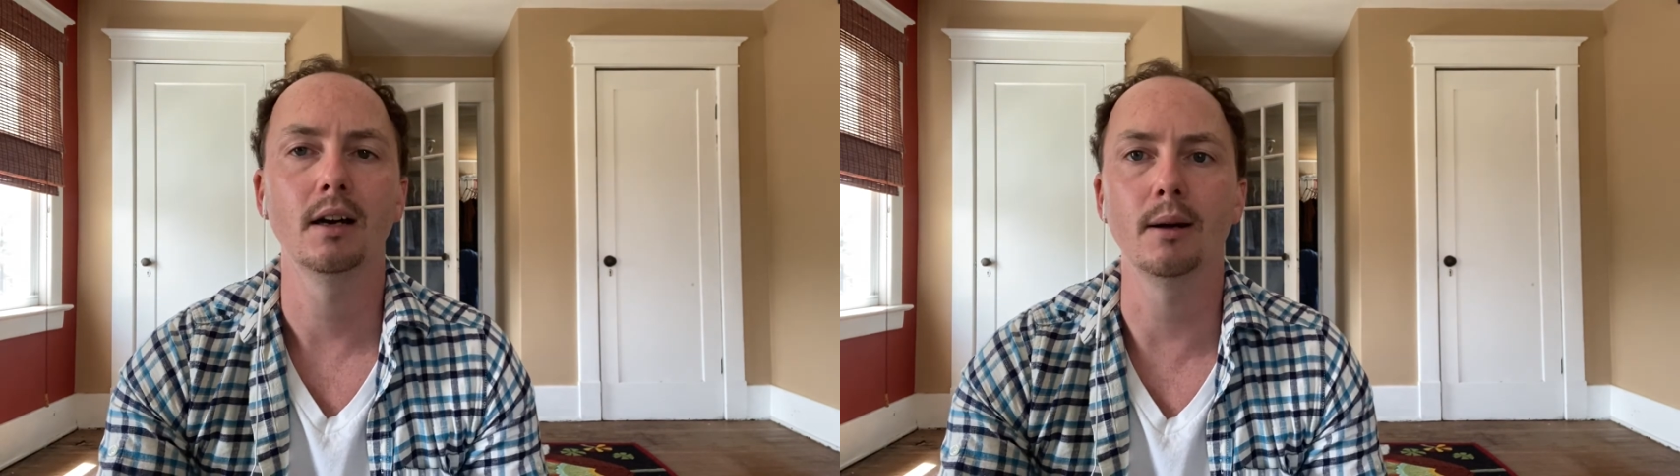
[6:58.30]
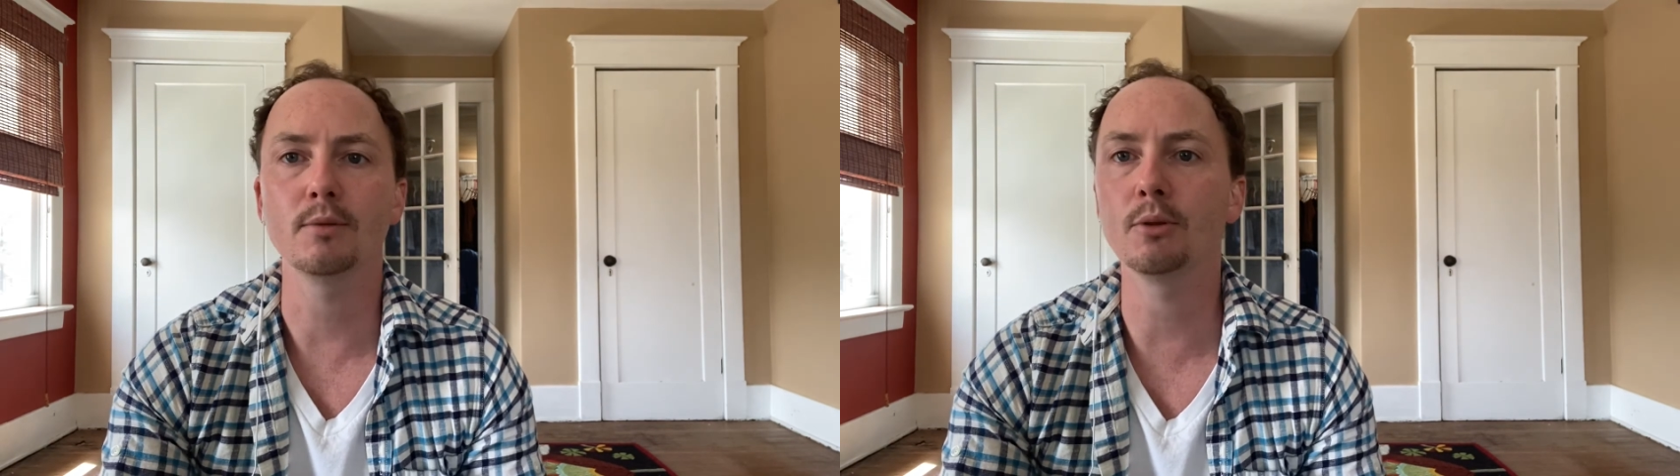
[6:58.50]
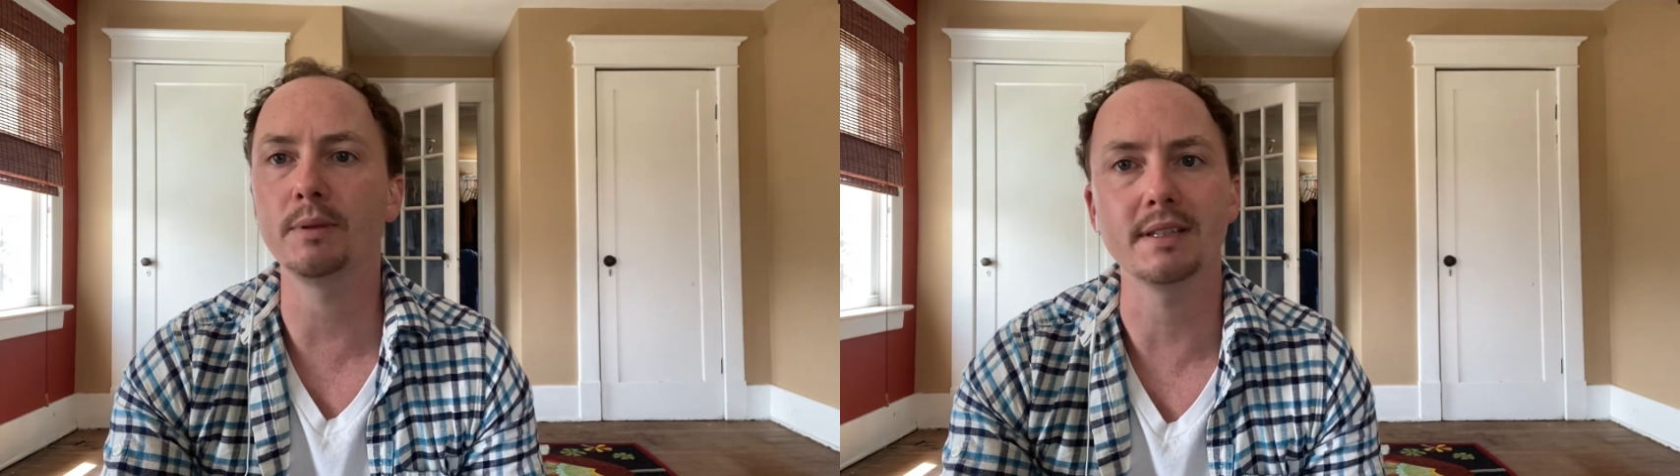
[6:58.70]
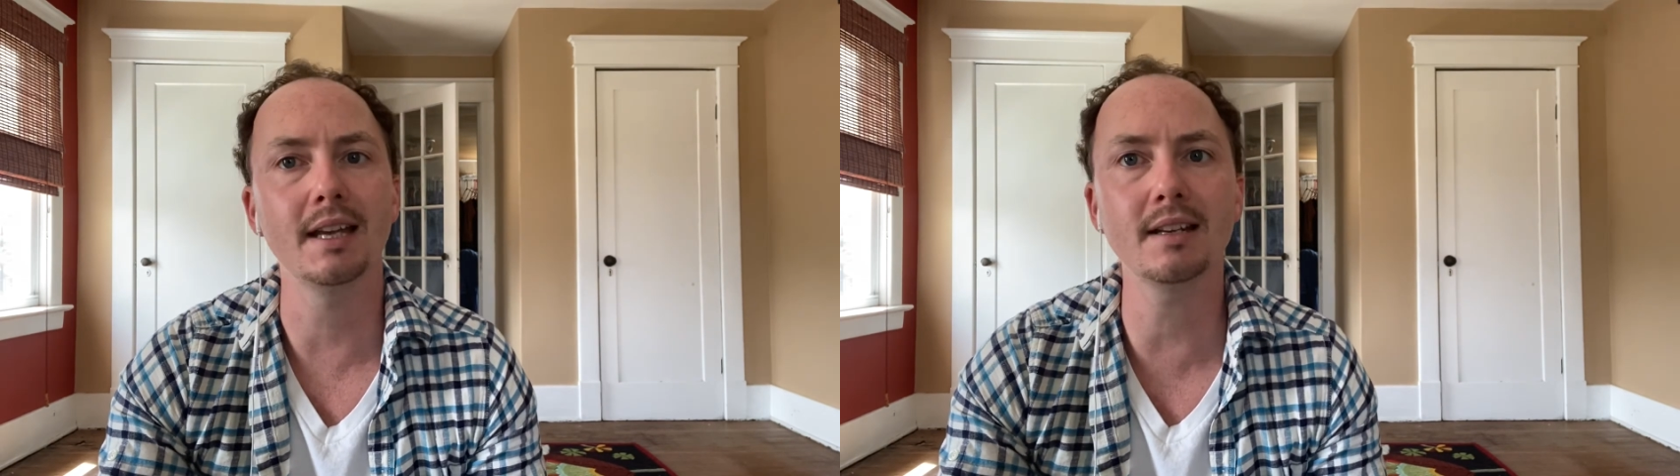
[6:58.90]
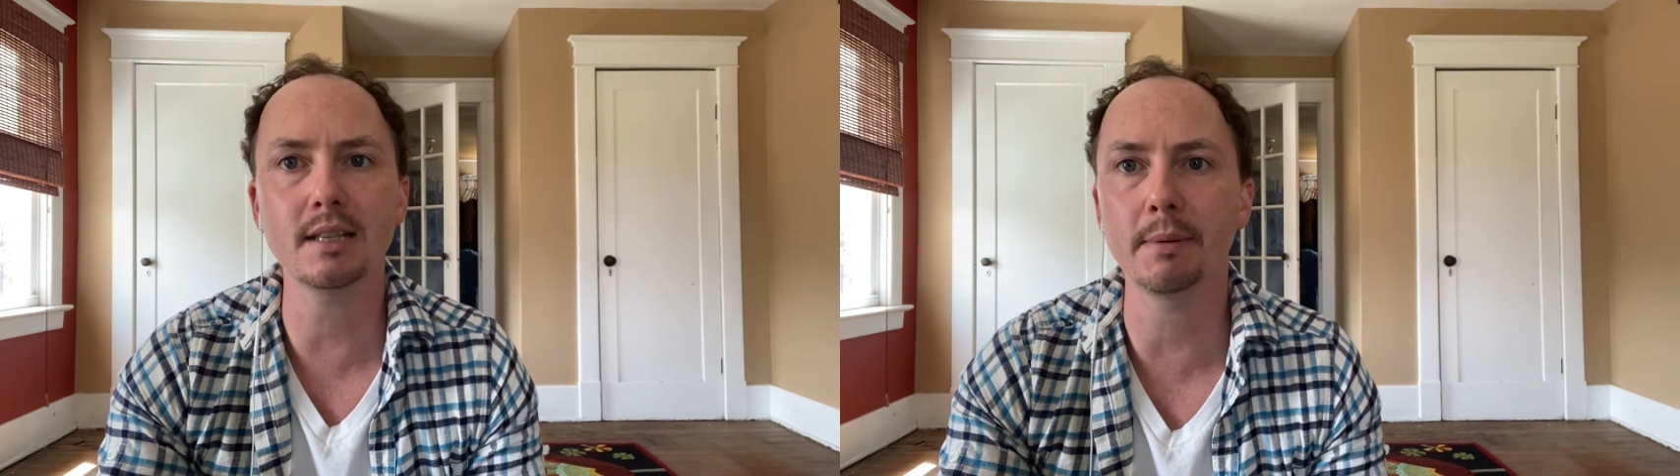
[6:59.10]
So please
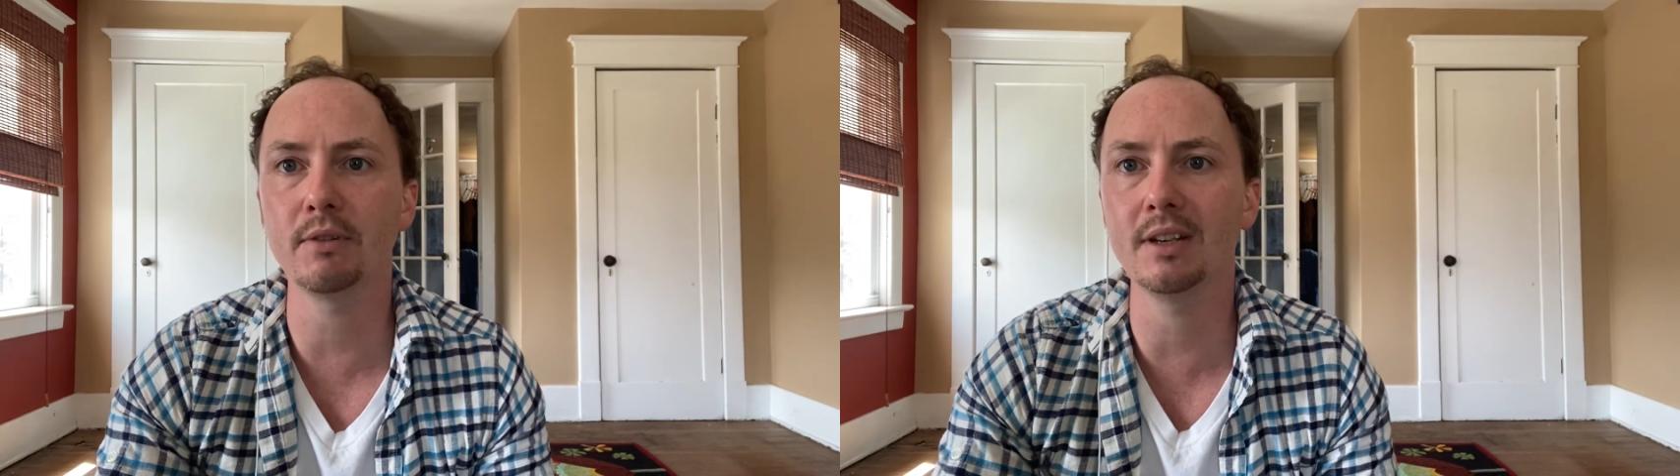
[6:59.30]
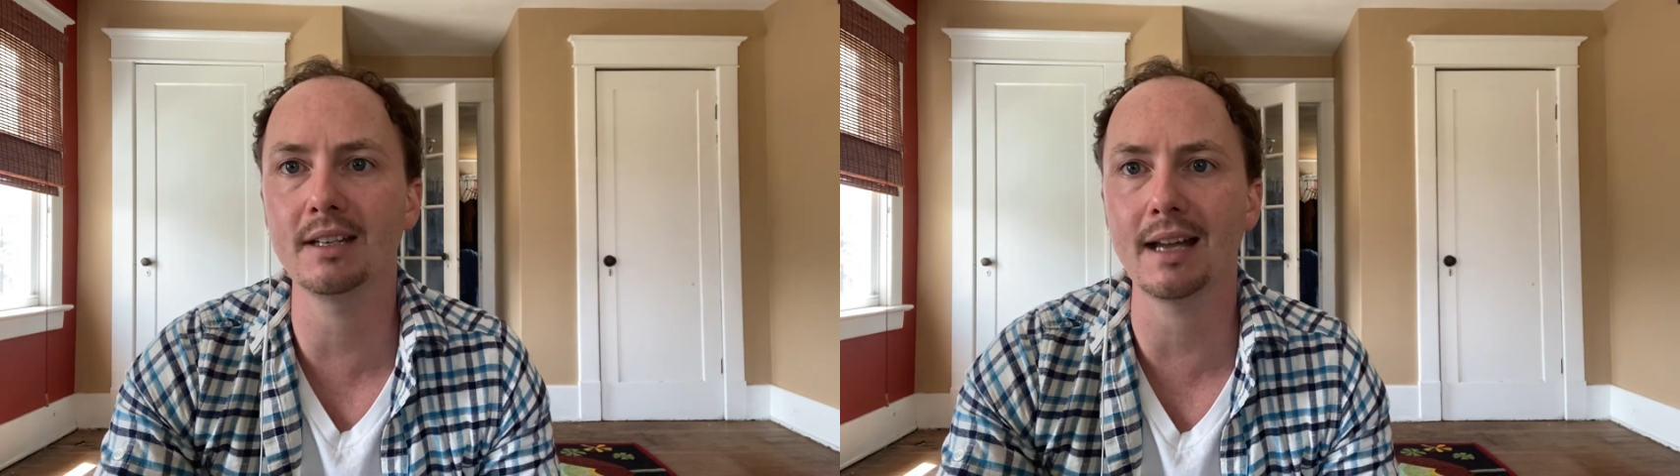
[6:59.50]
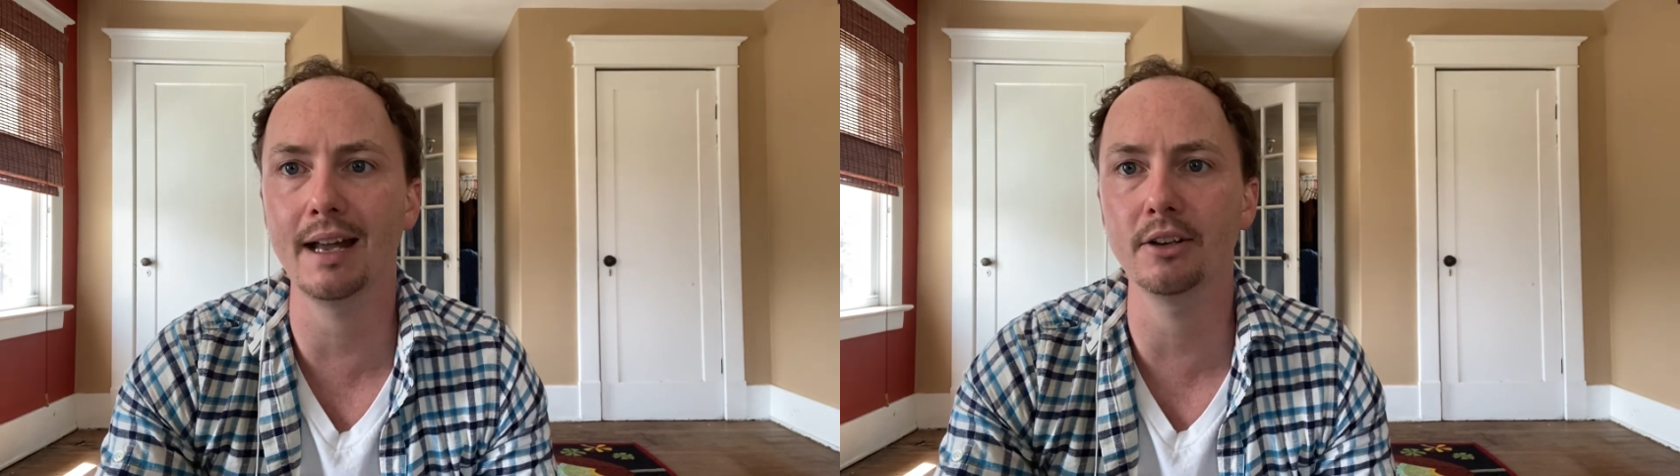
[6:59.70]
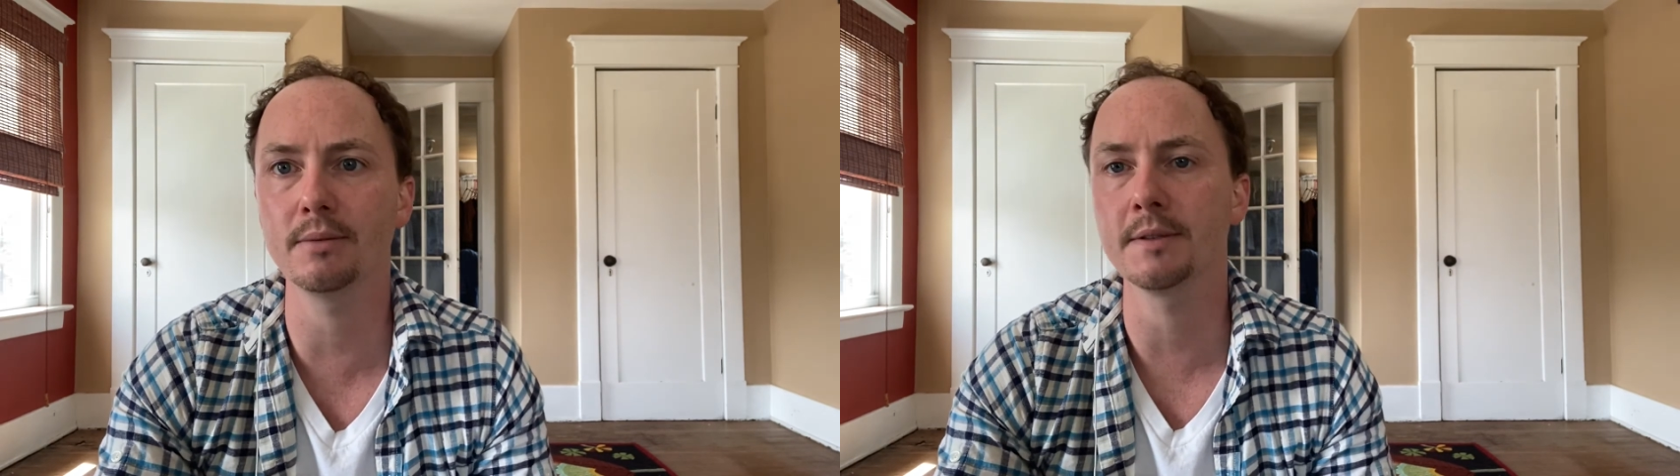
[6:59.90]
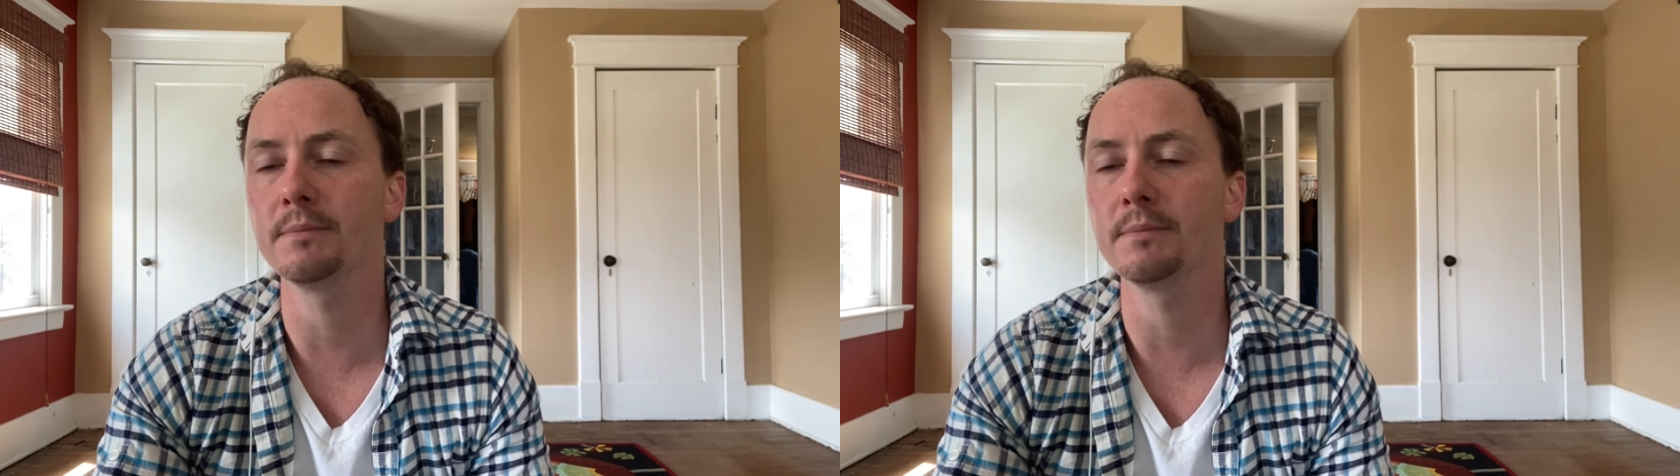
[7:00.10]
hit us up if you need condoms.